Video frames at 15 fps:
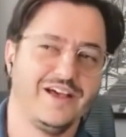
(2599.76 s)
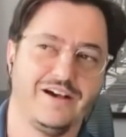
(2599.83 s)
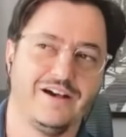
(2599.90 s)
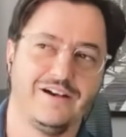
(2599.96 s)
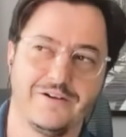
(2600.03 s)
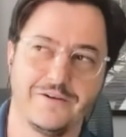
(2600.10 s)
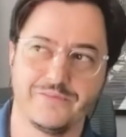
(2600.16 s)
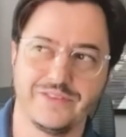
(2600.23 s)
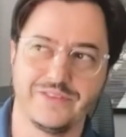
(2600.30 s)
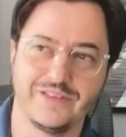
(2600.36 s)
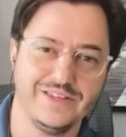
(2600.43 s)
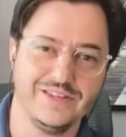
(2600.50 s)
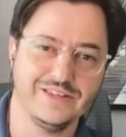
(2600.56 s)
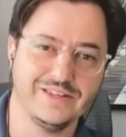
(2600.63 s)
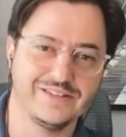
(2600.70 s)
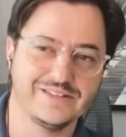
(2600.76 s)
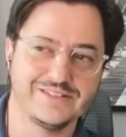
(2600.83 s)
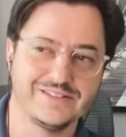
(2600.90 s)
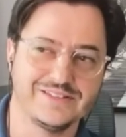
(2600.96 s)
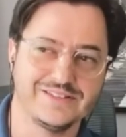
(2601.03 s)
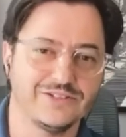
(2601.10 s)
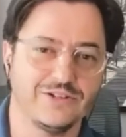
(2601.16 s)
Um, the thing is,
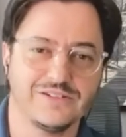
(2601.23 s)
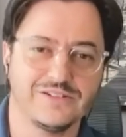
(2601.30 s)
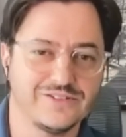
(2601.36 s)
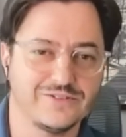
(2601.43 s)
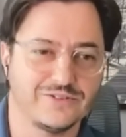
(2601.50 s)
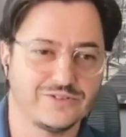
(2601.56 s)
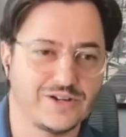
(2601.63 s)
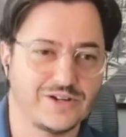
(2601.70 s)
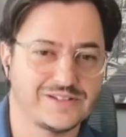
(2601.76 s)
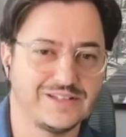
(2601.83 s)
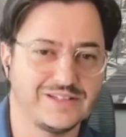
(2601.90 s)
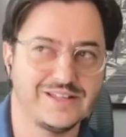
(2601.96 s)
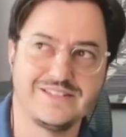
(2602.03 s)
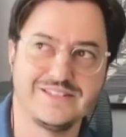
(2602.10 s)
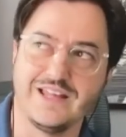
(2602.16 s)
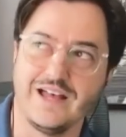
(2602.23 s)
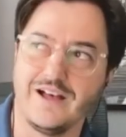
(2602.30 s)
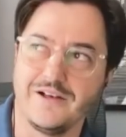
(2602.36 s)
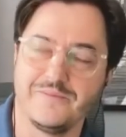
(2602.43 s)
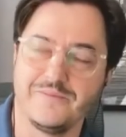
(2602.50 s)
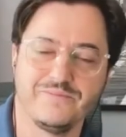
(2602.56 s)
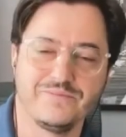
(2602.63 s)
that's not zero trust. That's
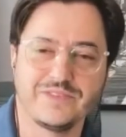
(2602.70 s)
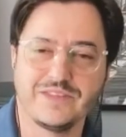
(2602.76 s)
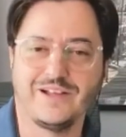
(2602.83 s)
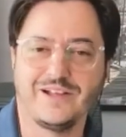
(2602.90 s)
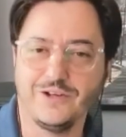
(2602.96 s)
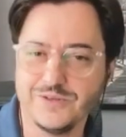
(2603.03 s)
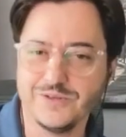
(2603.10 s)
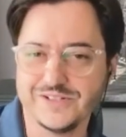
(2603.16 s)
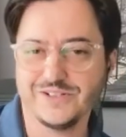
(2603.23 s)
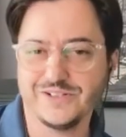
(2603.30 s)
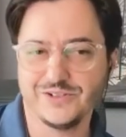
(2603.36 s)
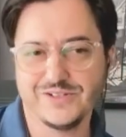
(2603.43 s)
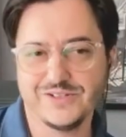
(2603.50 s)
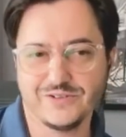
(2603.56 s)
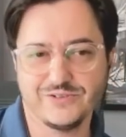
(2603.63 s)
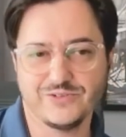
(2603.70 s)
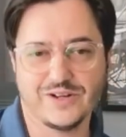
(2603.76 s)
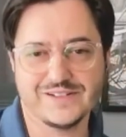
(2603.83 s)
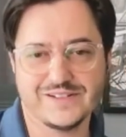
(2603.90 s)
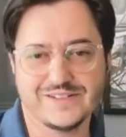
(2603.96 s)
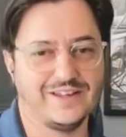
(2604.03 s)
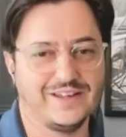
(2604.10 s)
um, closer to zero
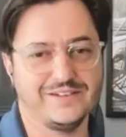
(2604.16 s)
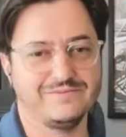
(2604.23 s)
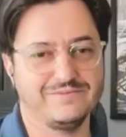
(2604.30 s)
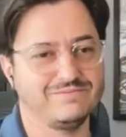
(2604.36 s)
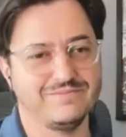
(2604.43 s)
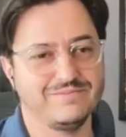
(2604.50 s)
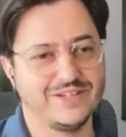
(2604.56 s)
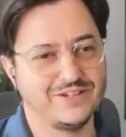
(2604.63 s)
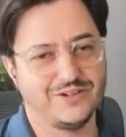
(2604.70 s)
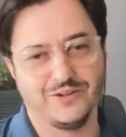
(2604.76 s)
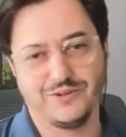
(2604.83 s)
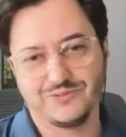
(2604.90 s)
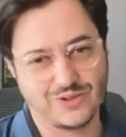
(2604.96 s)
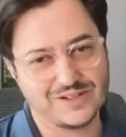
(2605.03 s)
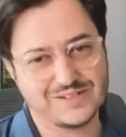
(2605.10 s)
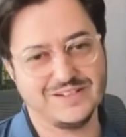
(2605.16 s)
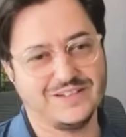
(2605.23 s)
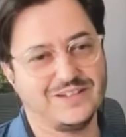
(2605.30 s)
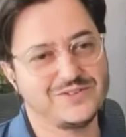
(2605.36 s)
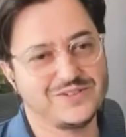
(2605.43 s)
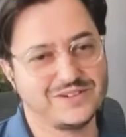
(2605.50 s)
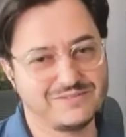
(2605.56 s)
trust than you know trusting
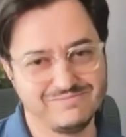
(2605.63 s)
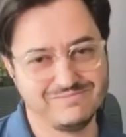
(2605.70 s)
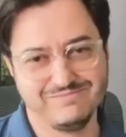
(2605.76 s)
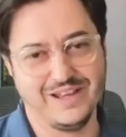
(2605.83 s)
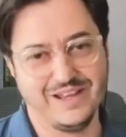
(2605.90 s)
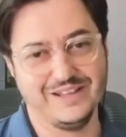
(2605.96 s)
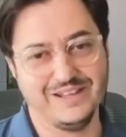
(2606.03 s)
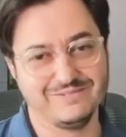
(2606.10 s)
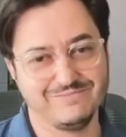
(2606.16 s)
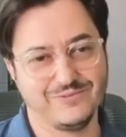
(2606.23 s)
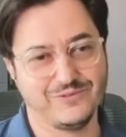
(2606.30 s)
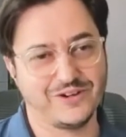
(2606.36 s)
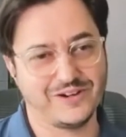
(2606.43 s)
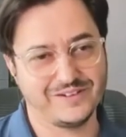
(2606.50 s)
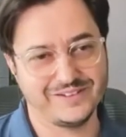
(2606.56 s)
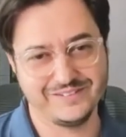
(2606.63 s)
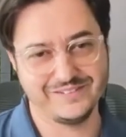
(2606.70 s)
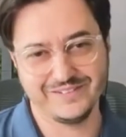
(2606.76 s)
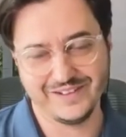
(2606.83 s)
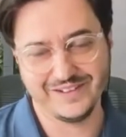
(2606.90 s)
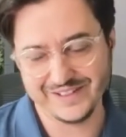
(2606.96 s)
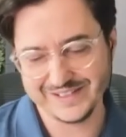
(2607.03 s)
the user in for
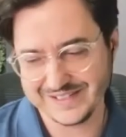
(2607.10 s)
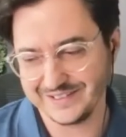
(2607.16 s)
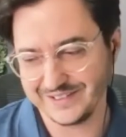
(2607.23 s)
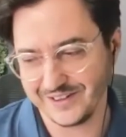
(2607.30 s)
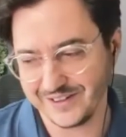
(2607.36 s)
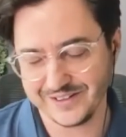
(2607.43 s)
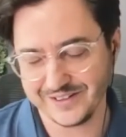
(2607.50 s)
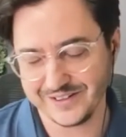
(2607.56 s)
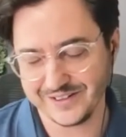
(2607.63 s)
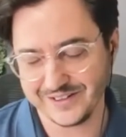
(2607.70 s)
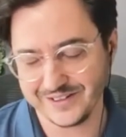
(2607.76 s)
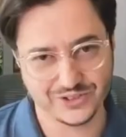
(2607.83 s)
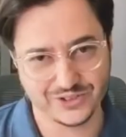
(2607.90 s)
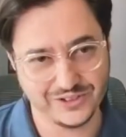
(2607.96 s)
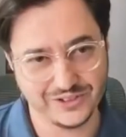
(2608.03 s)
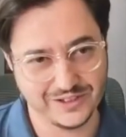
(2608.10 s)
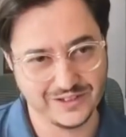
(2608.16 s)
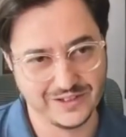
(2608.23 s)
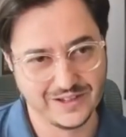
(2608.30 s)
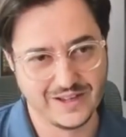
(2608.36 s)
its entire you know journey